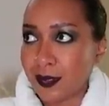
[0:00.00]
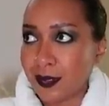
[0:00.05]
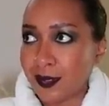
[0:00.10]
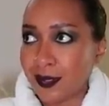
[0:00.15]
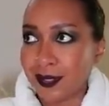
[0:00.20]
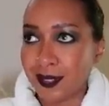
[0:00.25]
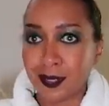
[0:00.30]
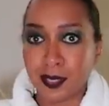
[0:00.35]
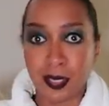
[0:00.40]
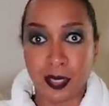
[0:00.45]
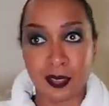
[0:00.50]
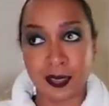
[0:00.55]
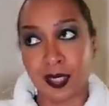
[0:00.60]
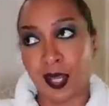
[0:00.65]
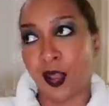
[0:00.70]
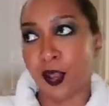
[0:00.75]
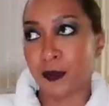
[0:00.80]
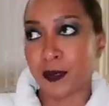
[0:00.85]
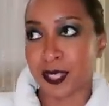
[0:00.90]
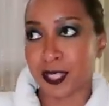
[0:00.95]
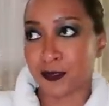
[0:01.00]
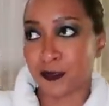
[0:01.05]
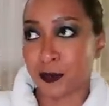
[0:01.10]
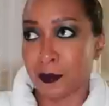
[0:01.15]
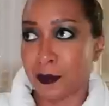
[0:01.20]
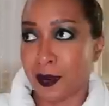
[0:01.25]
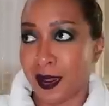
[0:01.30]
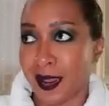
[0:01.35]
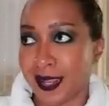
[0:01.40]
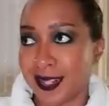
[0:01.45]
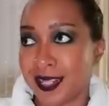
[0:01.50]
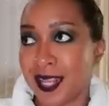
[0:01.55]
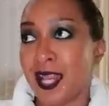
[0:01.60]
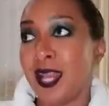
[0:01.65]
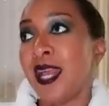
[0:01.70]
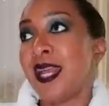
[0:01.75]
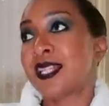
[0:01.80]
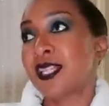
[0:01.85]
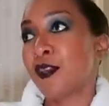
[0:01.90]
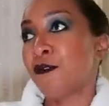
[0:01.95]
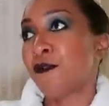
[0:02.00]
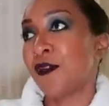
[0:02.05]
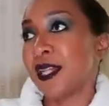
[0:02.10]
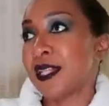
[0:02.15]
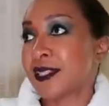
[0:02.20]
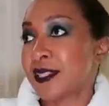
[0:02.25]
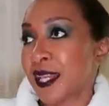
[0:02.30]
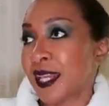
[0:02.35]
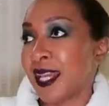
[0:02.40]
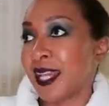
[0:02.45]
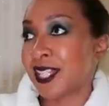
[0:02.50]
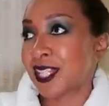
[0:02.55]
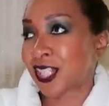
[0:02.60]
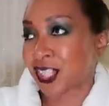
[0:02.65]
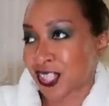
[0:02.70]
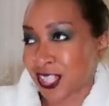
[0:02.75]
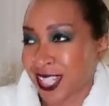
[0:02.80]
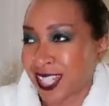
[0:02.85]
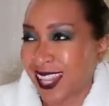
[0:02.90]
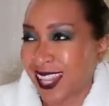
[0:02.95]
God, I hope that's from mine. Is it vintage?